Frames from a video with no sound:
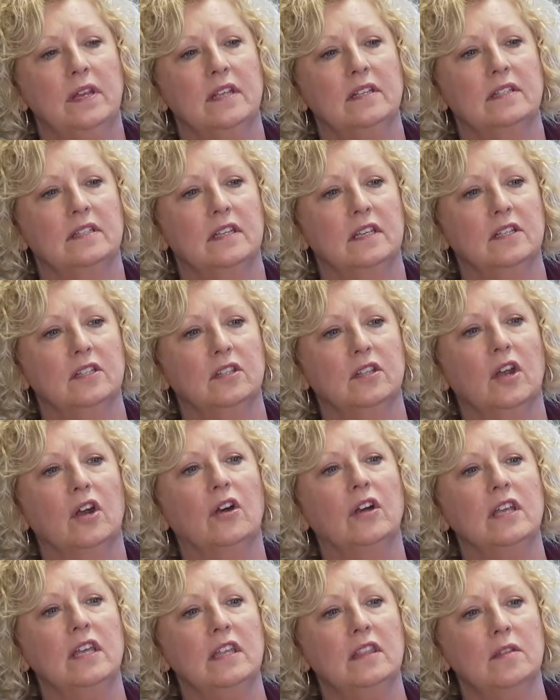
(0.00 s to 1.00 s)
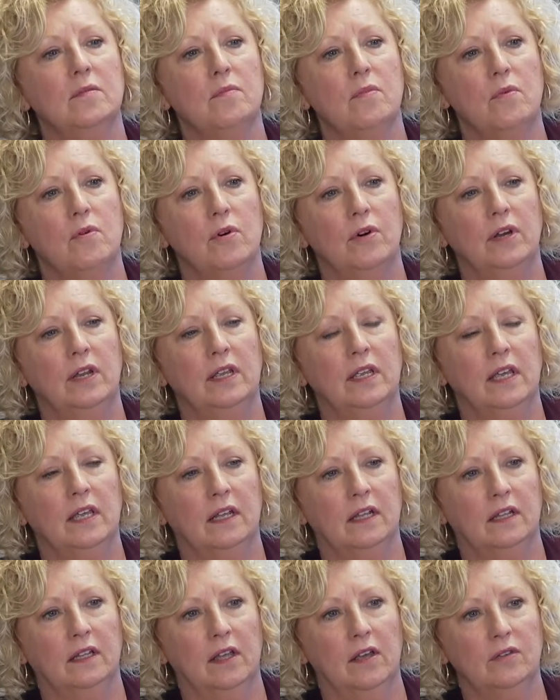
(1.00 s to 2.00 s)
at 6:30 in the morning
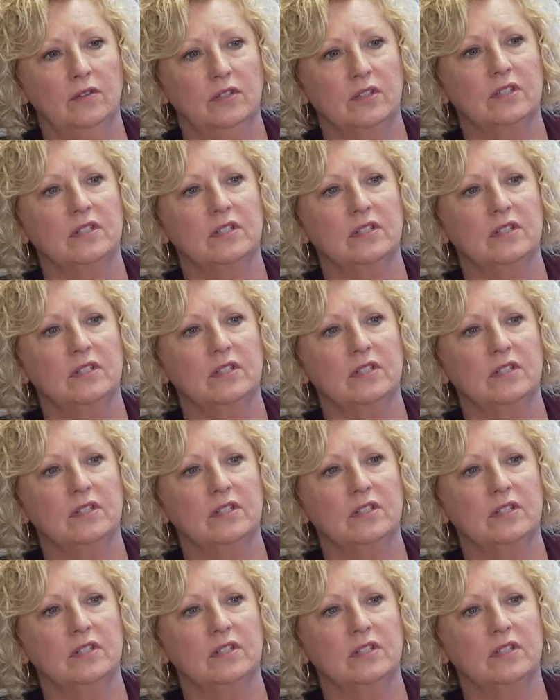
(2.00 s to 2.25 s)
and close at